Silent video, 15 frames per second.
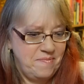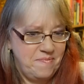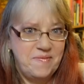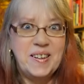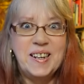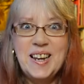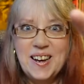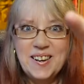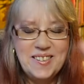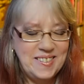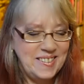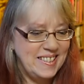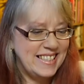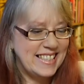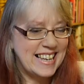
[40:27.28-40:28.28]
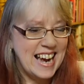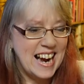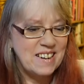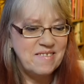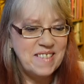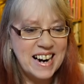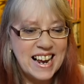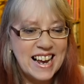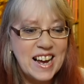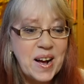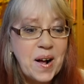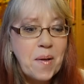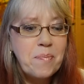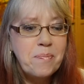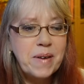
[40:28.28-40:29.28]
below the camera here,
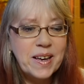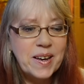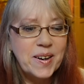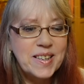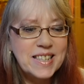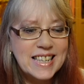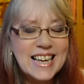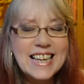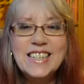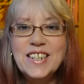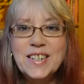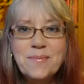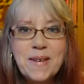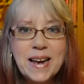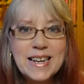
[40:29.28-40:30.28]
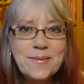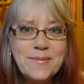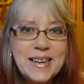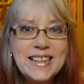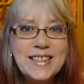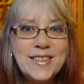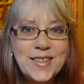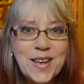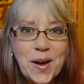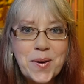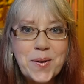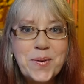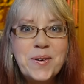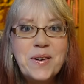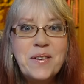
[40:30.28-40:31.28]
because it just makes me so